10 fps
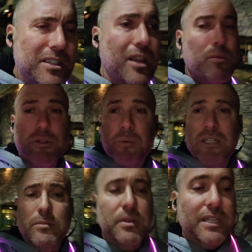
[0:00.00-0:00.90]
That's their
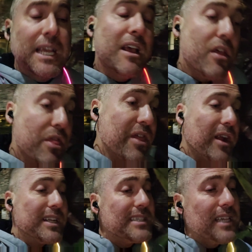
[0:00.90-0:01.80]
responsibility.
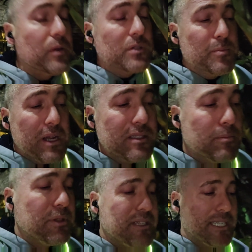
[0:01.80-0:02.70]
They're going to take
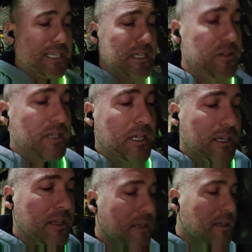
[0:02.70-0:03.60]
responsibility, guys
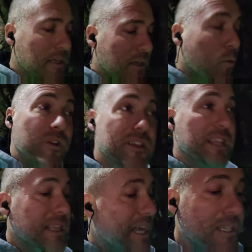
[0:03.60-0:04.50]

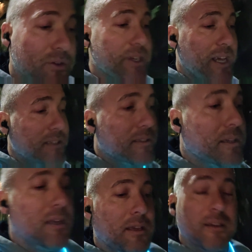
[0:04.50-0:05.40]
whether they like it or not.
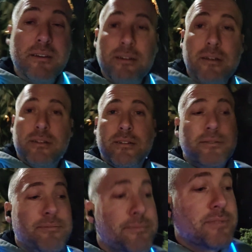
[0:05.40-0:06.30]

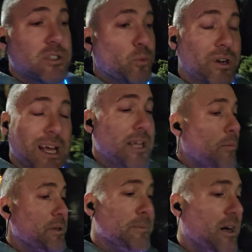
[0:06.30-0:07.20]
Because we're not
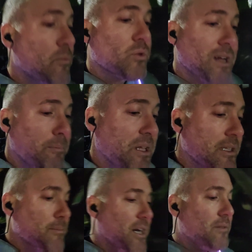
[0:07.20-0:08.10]
helping them out. We're not
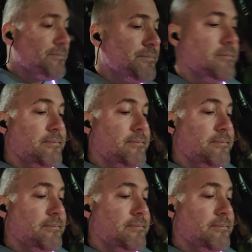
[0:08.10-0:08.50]
bailing them out.